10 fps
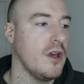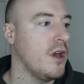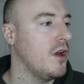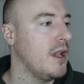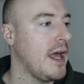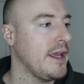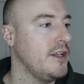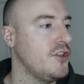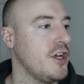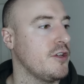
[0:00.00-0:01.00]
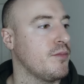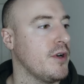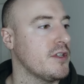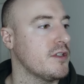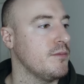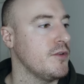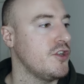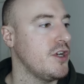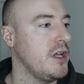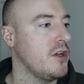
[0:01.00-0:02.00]
Lay-in chest press
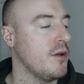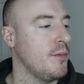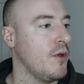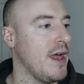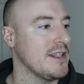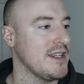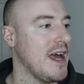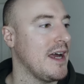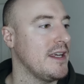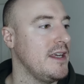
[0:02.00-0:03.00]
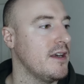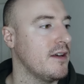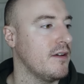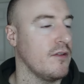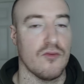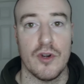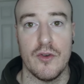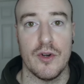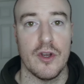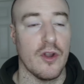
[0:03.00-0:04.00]
machine, going to put that as an A. Really,
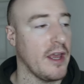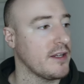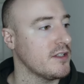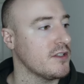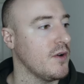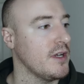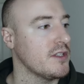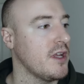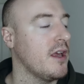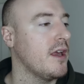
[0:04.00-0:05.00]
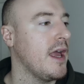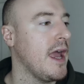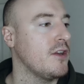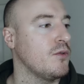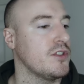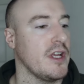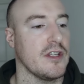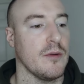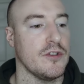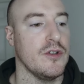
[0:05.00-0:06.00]
really good exercise. Handle
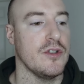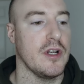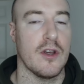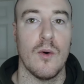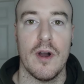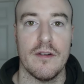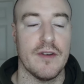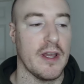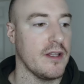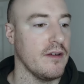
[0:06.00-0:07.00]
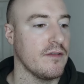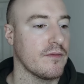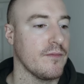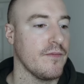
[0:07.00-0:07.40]
setup's usually quite effective.